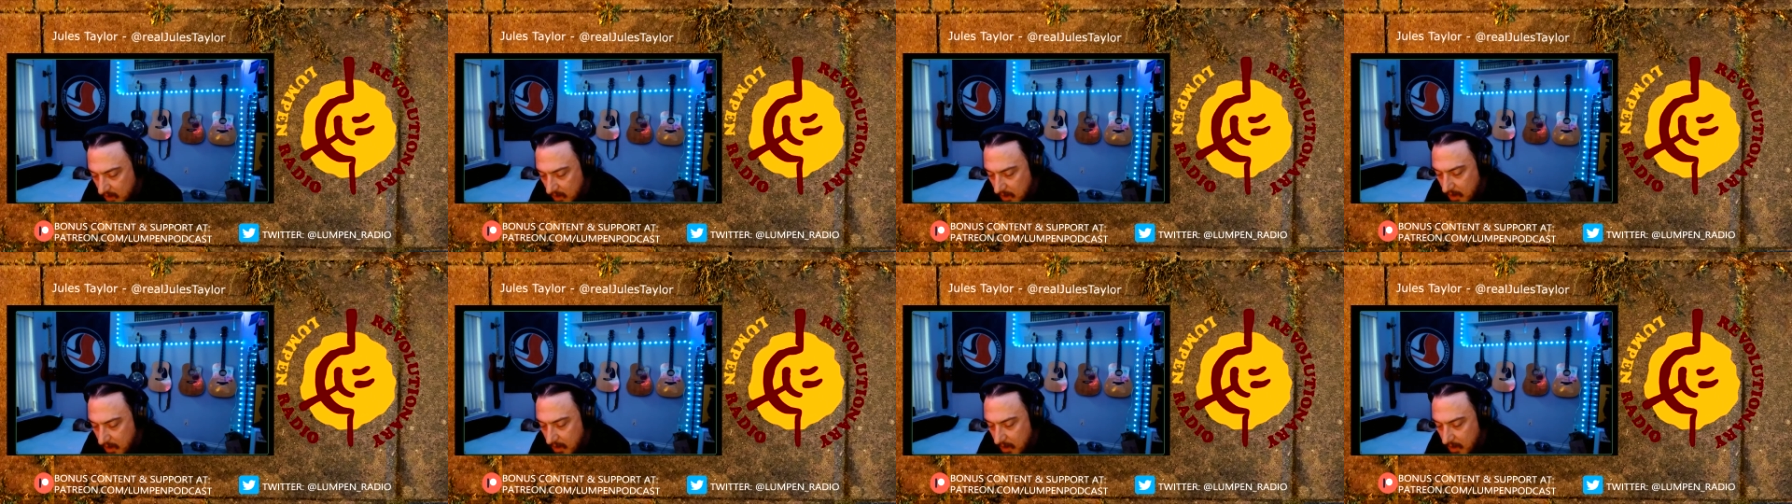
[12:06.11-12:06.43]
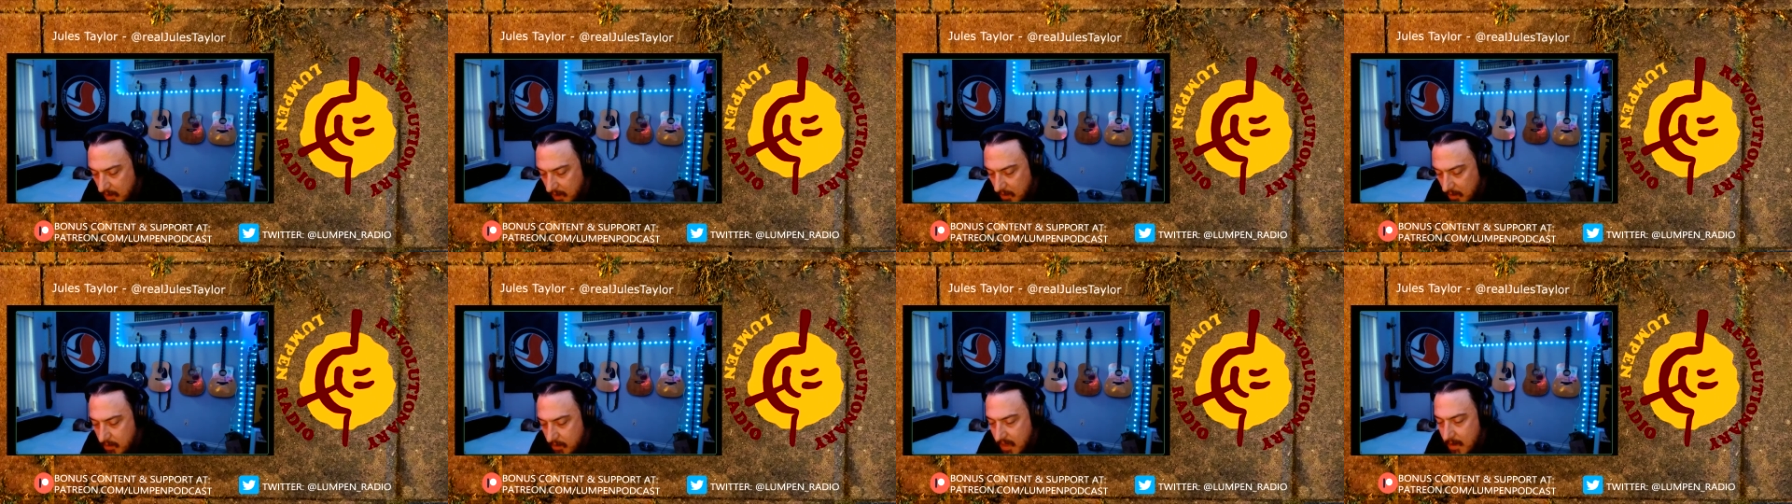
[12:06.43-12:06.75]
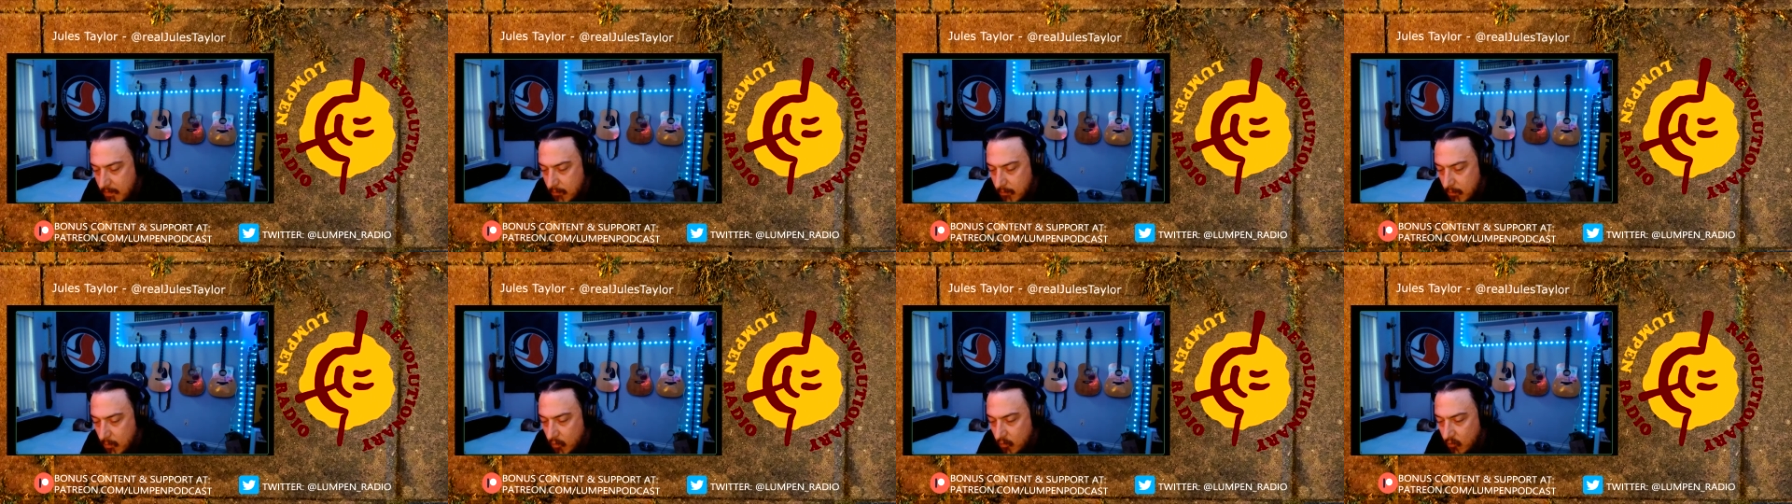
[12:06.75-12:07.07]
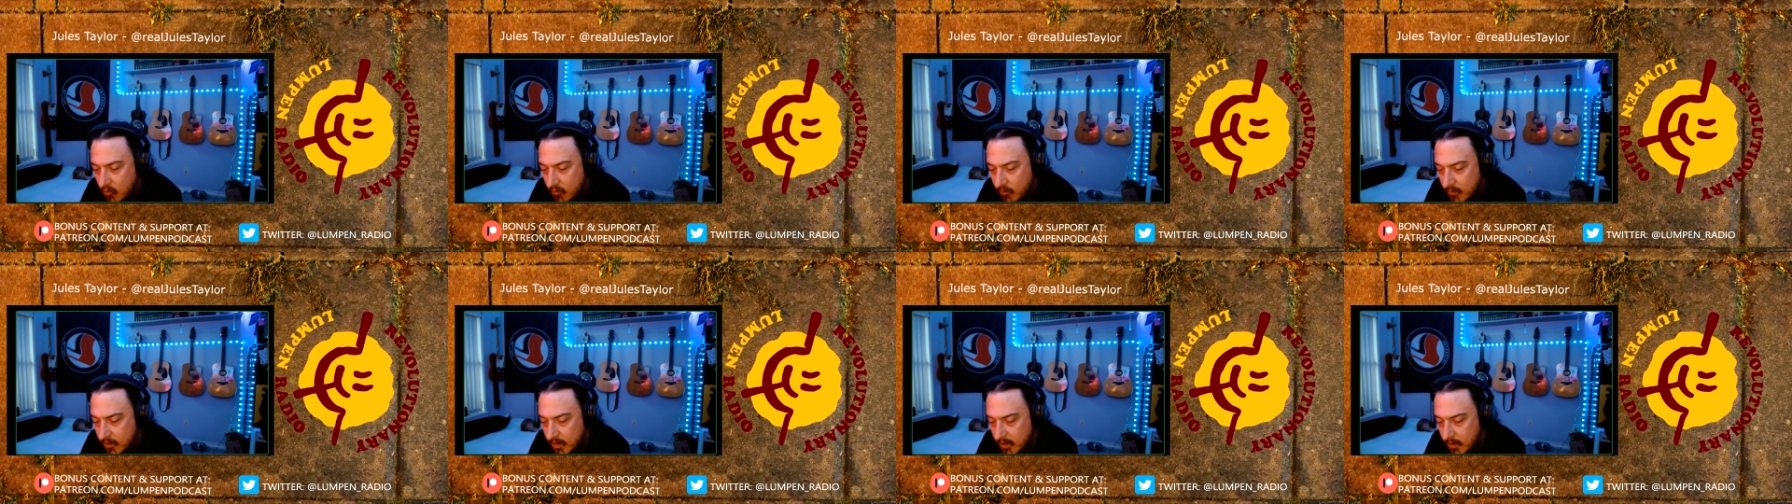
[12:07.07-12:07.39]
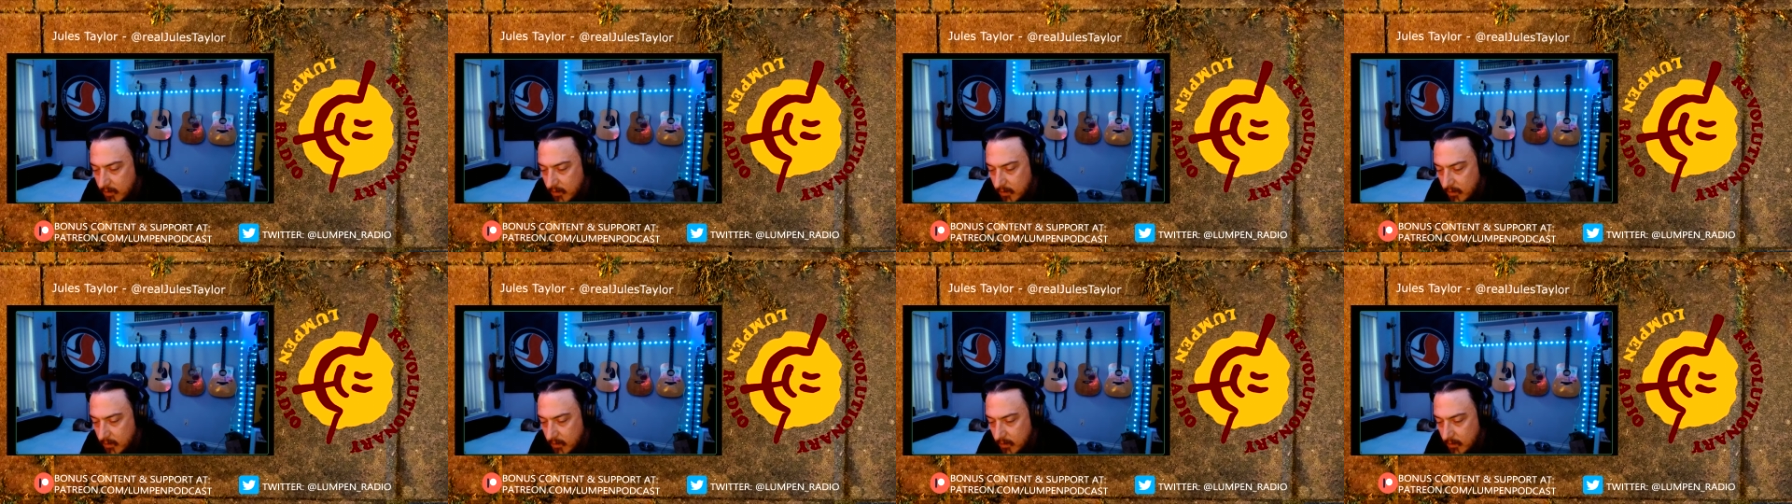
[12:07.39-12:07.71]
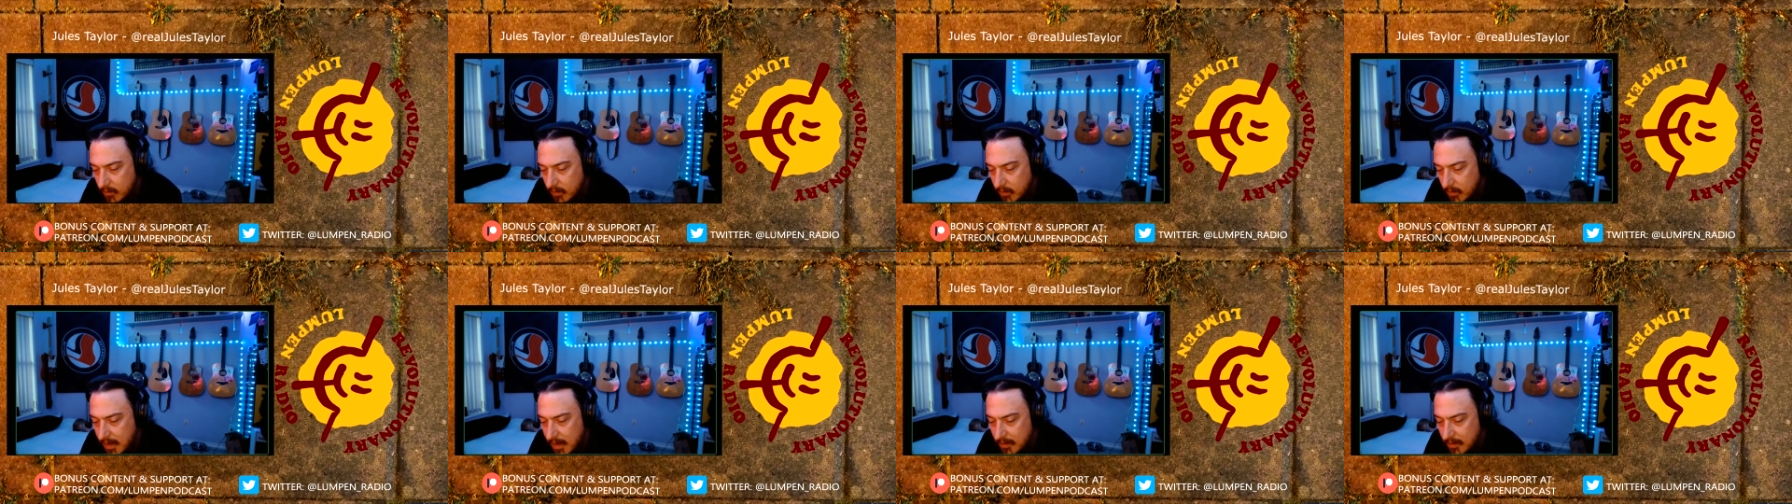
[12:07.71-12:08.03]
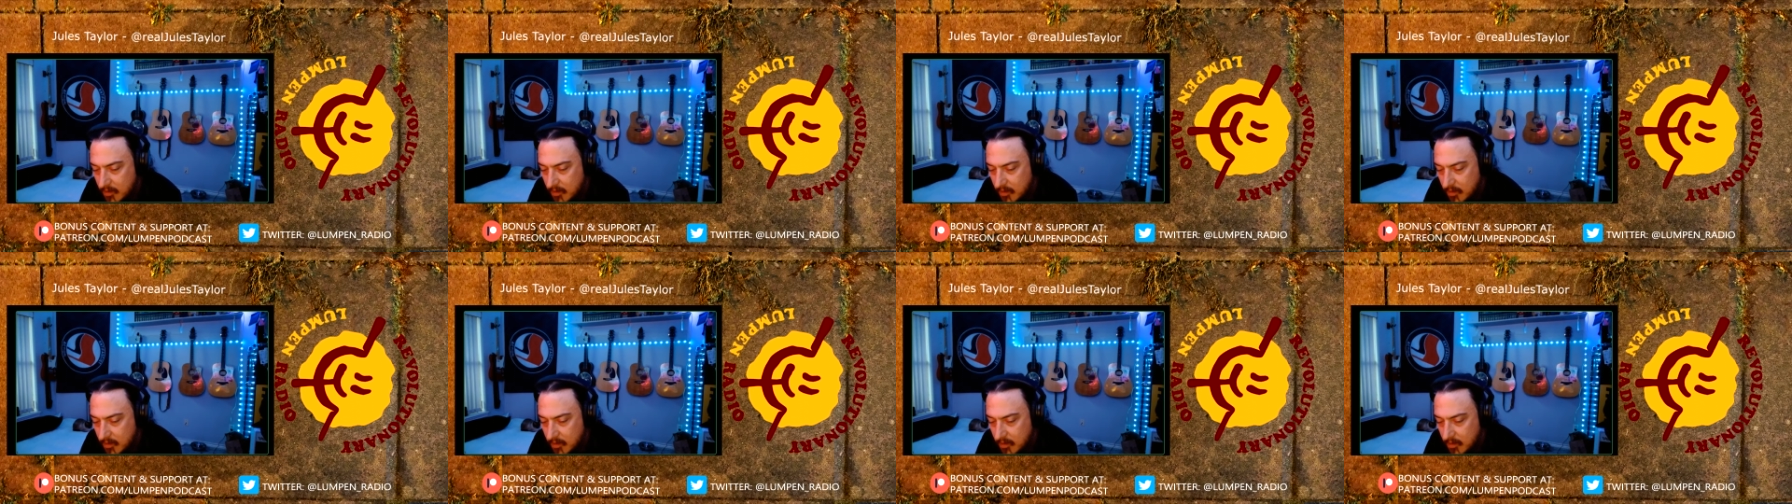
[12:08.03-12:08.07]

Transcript: that movement kind